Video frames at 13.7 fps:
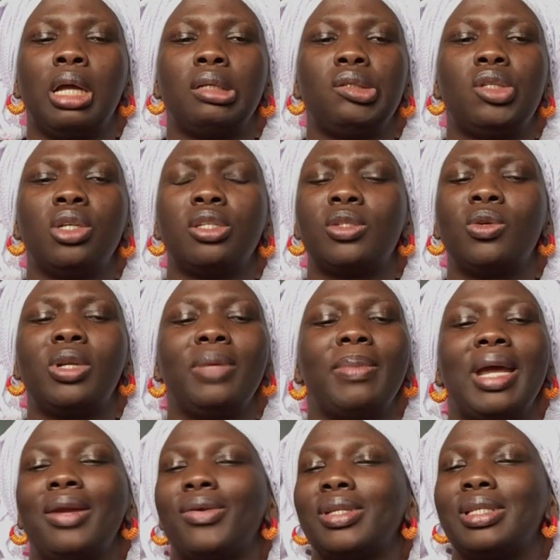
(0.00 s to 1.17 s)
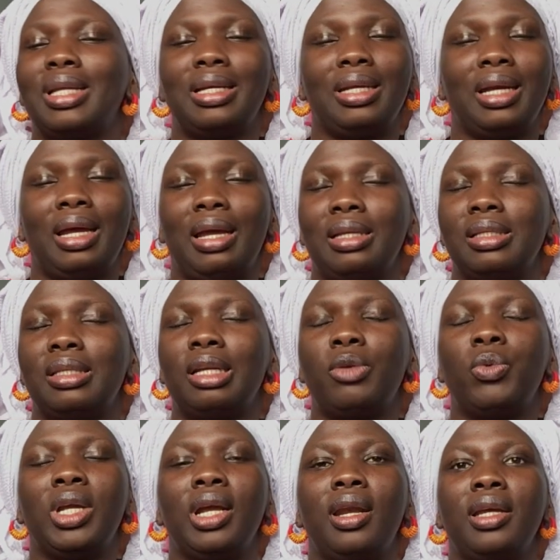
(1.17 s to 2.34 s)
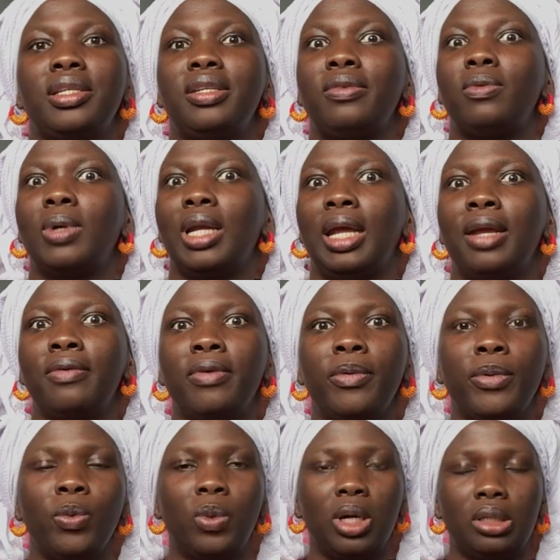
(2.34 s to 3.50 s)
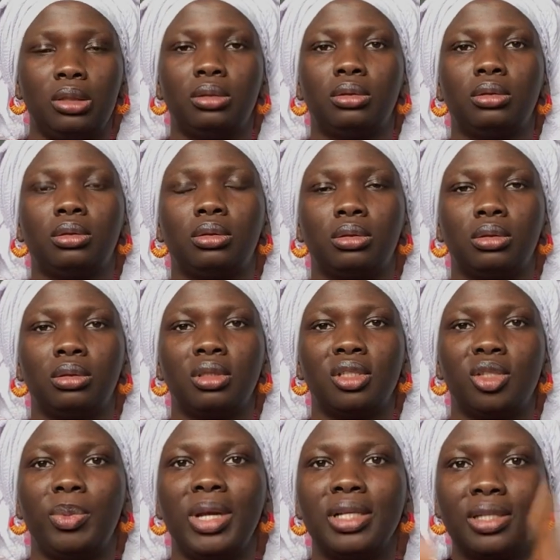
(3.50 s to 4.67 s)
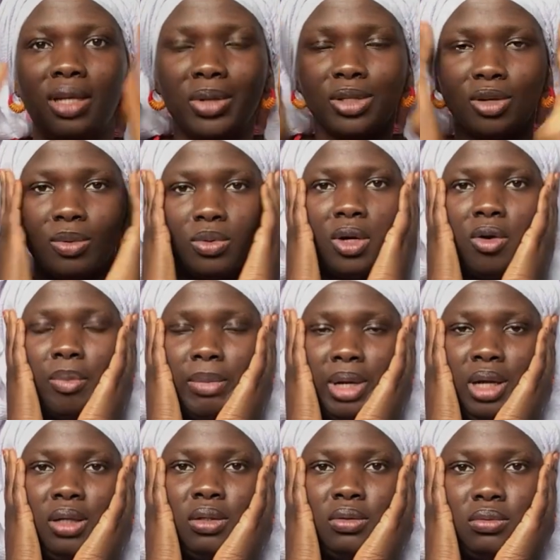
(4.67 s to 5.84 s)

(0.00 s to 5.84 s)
just to remind us that, guys, that we can achieve whatever we want, especially when it comes to our mind